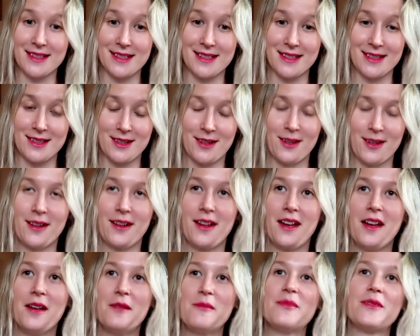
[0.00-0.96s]
is
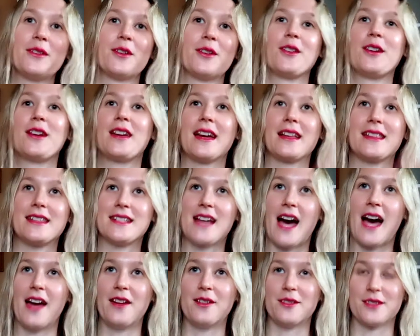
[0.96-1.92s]
you're looking at the
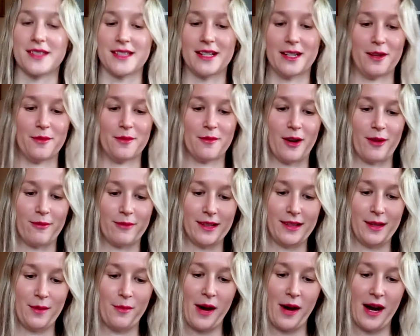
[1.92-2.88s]
titles that are
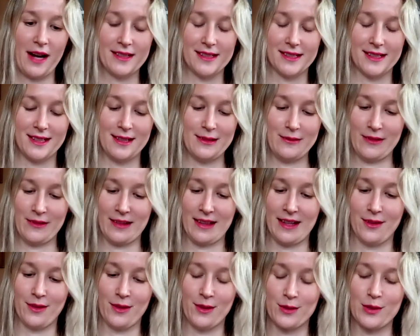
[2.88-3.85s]
really positive, and
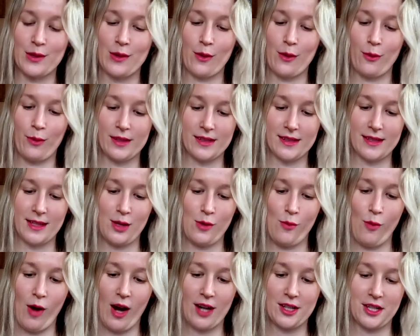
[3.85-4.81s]
those are the ones that you
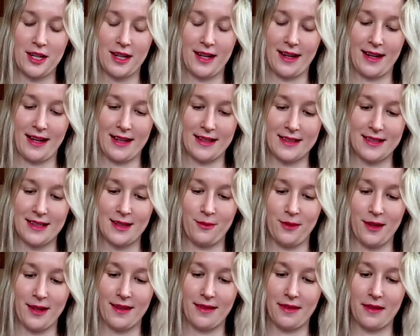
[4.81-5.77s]
watch and connect in
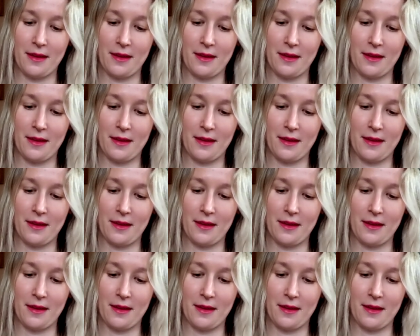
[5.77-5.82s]
with.